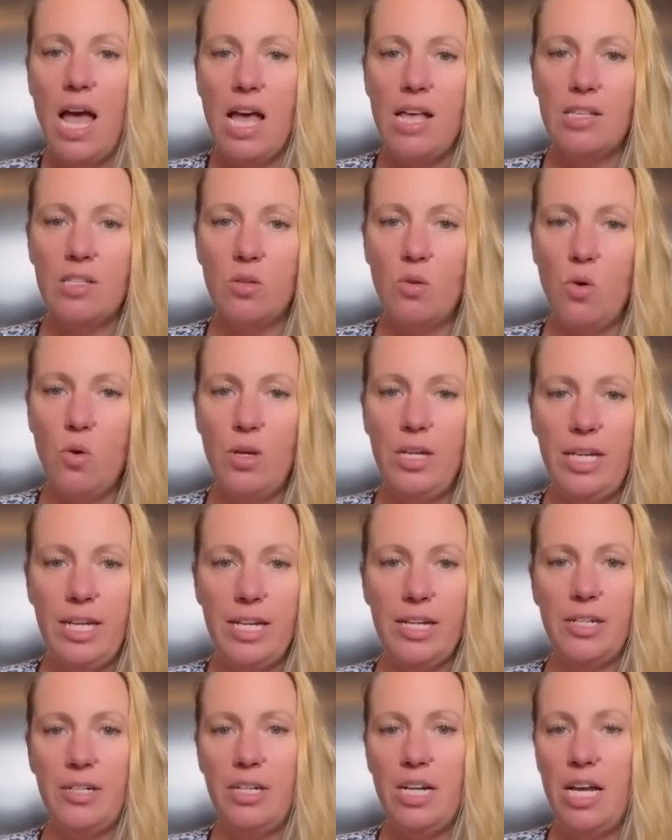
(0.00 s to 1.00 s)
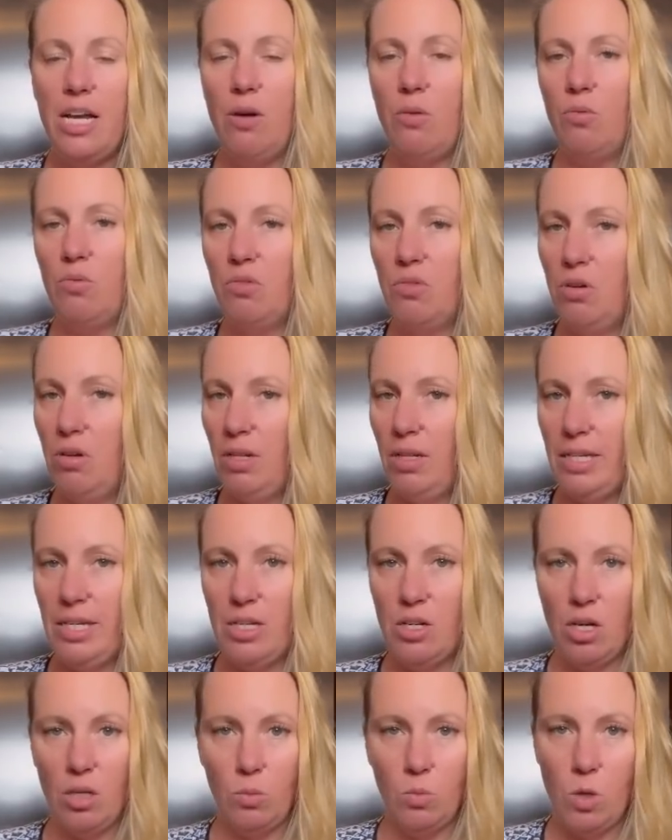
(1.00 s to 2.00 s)
So here, really
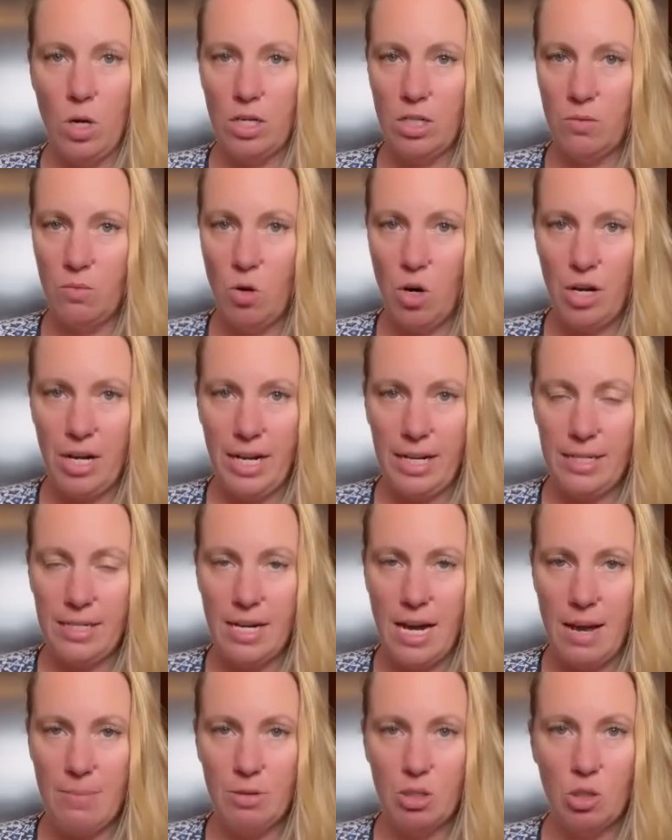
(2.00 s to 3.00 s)
not watch warning time.